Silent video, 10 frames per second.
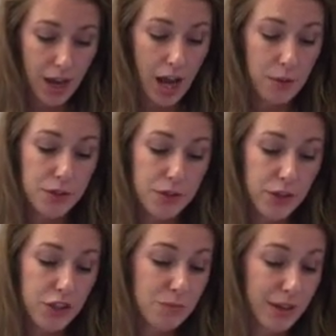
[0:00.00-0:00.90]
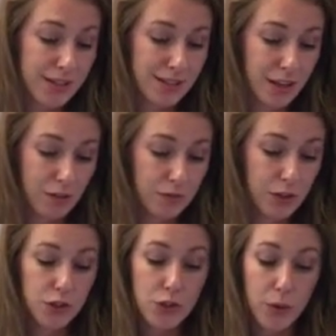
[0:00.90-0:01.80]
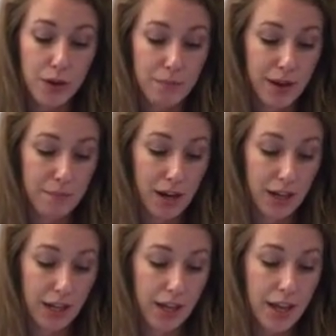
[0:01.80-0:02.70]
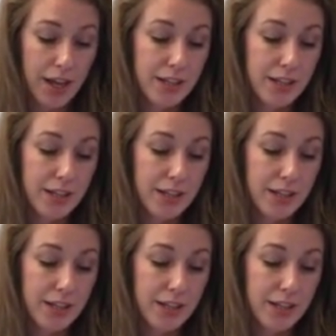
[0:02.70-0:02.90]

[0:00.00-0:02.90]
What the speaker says: I will stretch myself, contort my body